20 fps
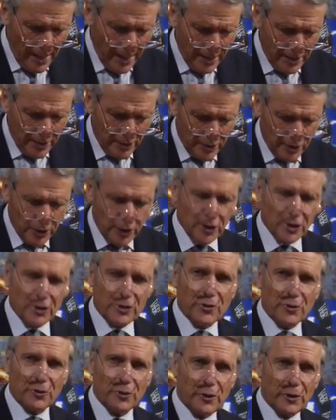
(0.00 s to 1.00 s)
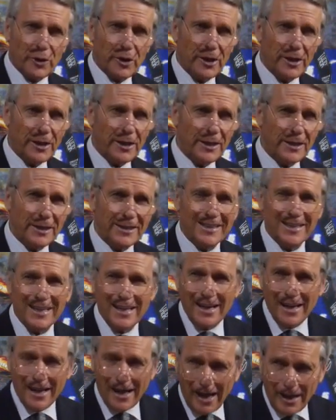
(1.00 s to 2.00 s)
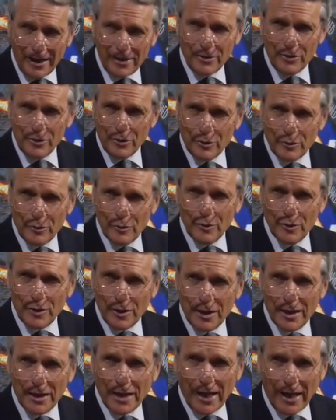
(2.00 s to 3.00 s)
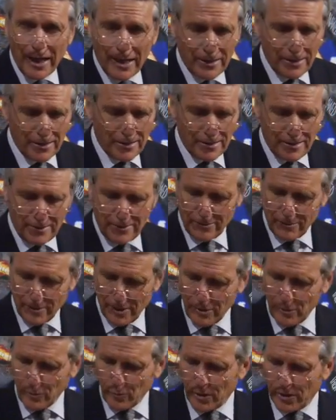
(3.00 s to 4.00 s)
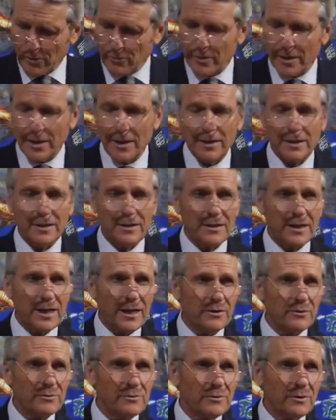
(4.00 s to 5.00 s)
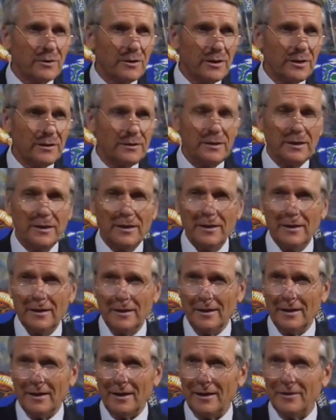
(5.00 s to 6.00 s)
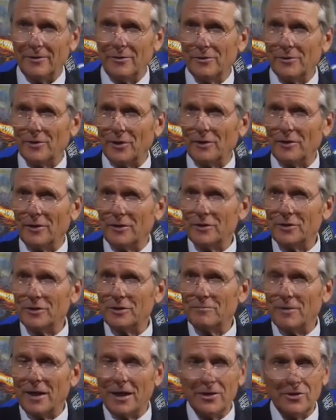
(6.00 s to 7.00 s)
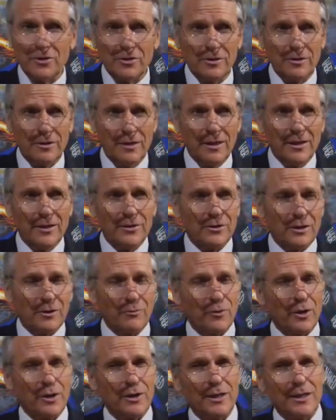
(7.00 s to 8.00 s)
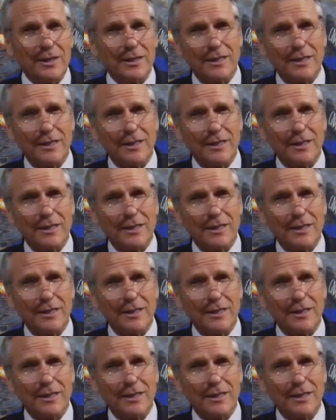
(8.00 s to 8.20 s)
and destroy it unto the end. What did we read in Daniel 9? Until the consummation. So when the